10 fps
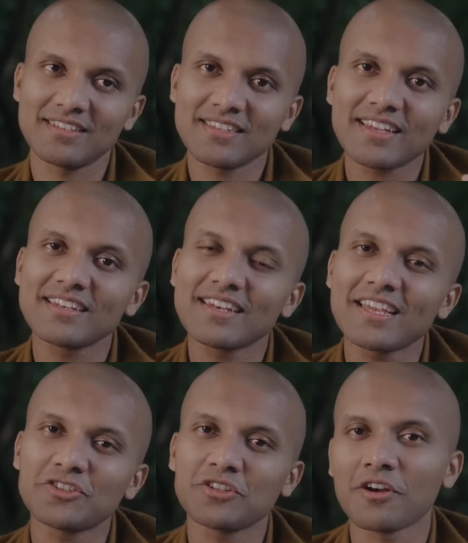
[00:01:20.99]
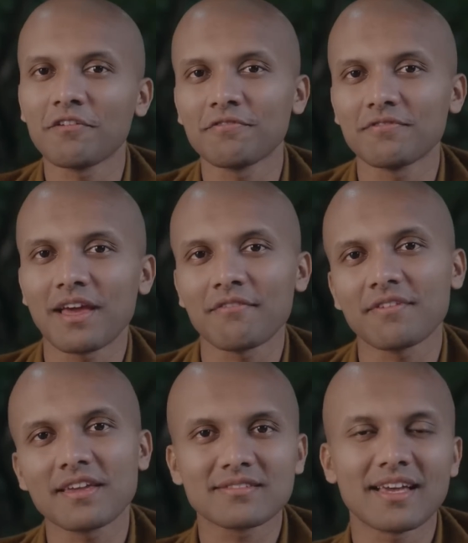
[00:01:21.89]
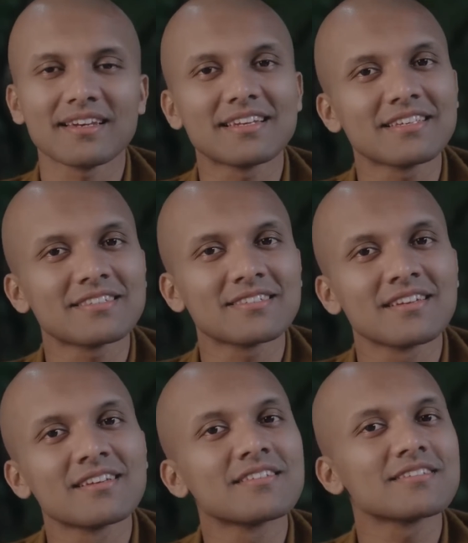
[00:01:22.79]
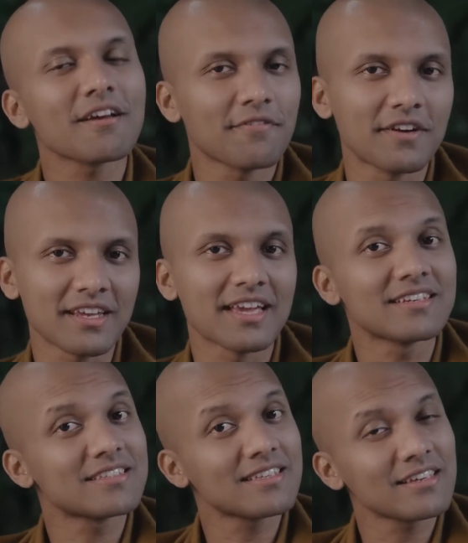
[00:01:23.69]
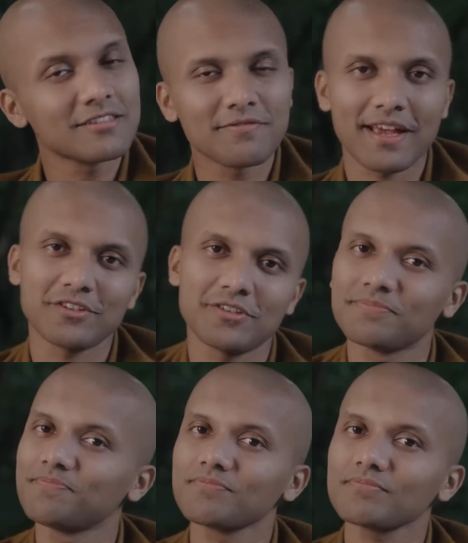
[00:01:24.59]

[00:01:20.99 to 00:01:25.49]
the second nature of life is that it is suffering and dissatisfaction.